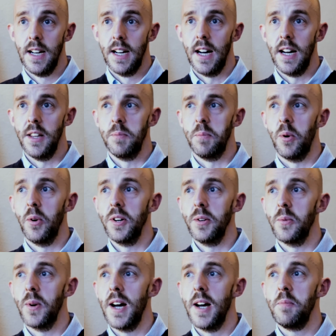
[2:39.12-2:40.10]
at the
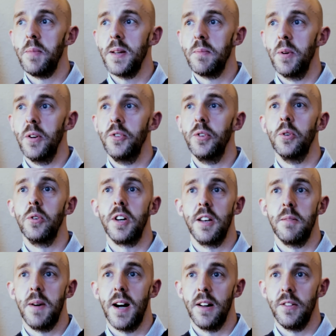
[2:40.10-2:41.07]
point where people are
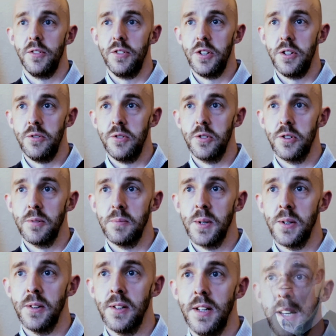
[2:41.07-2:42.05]
talking about the new
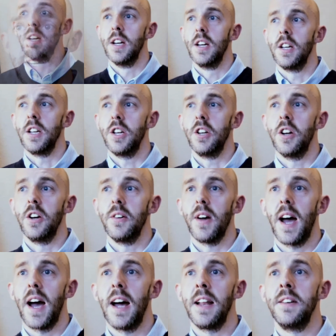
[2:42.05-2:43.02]
normal,
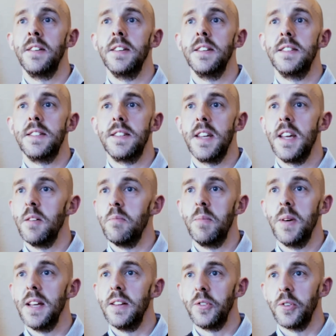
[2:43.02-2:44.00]
handed
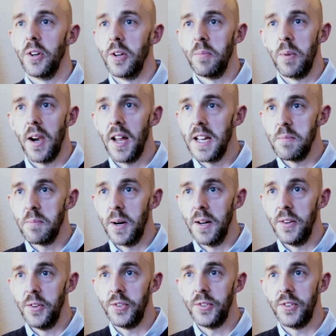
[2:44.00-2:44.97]
tidbits on a plate
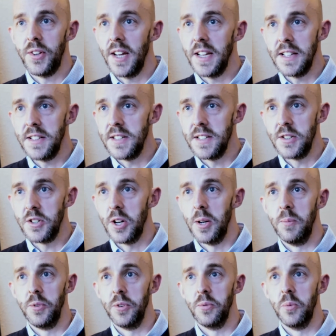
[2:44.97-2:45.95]
by the state in
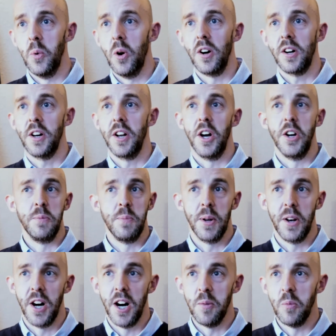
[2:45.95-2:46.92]
terms of what can
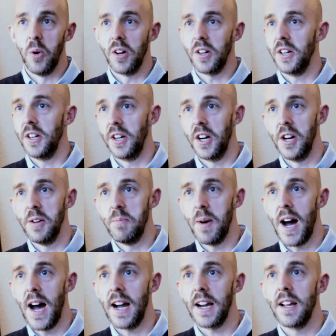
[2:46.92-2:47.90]
open up, what can go
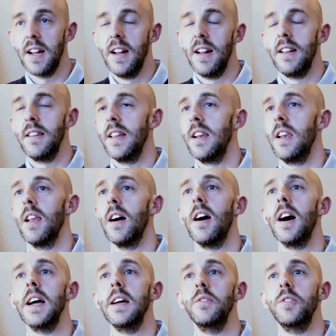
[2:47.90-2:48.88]
back. Their
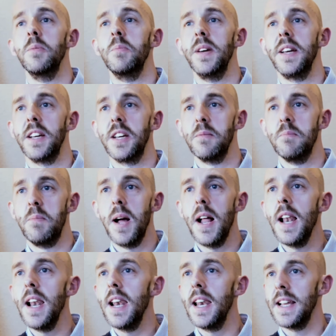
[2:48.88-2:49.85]
lives are being
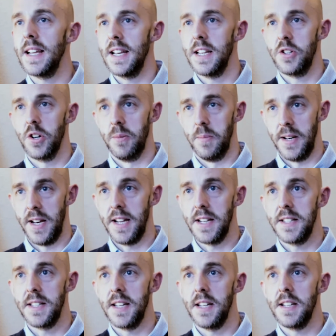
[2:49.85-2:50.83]
completely
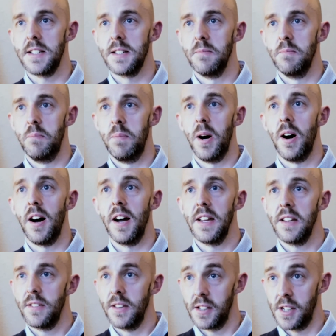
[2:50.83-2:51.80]
dominated
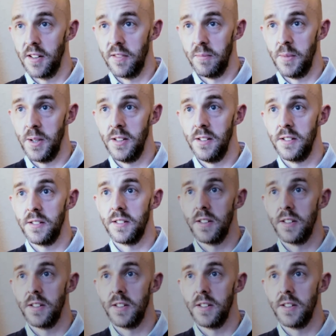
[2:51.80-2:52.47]
by the government.